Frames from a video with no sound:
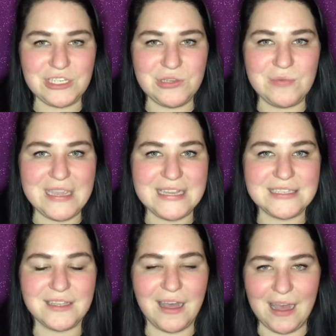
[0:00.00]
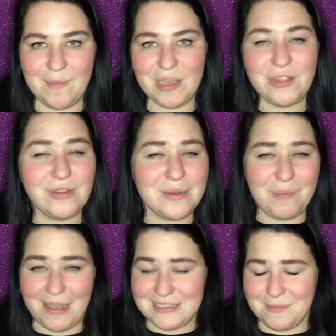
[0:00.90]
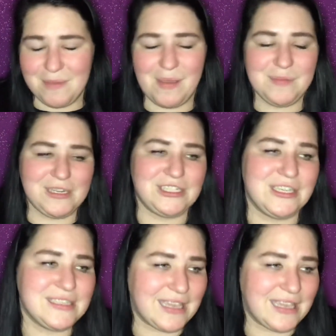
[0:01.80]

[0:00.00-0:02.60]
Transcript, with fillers: 2 weeks, including possibly my predictions.